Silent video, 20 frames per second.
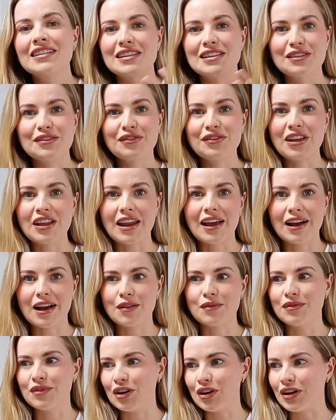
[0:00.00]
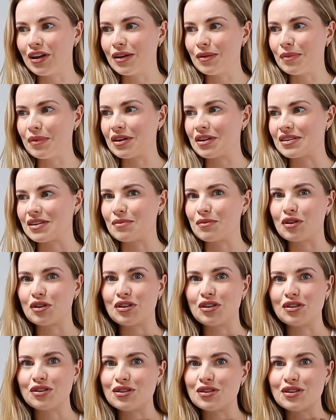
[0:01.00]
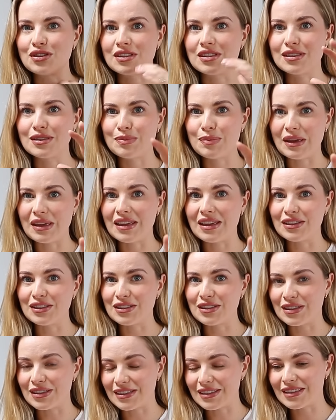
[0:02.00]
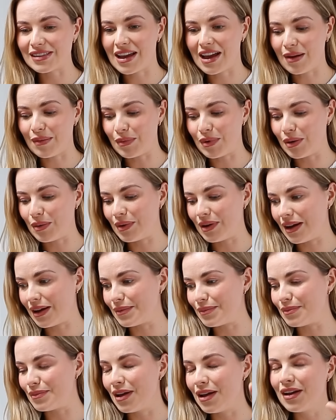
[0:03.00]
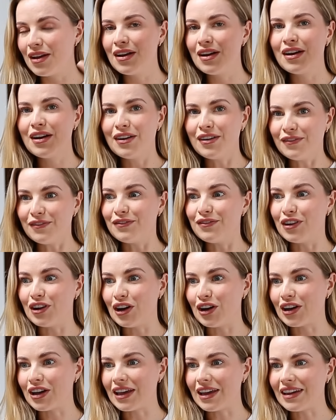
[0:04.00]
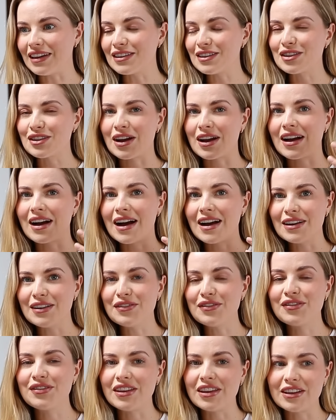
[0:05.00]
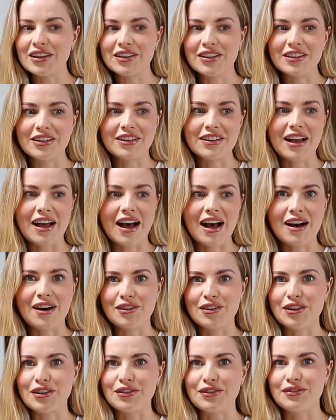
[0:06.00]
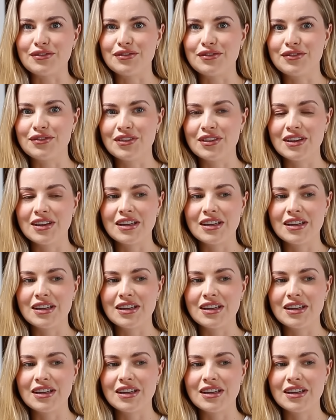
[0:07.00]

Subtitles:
doesn't feel like I'm vlogging because I'm not used to speaking to this camera when I'm vlogging, so I kind of feel out of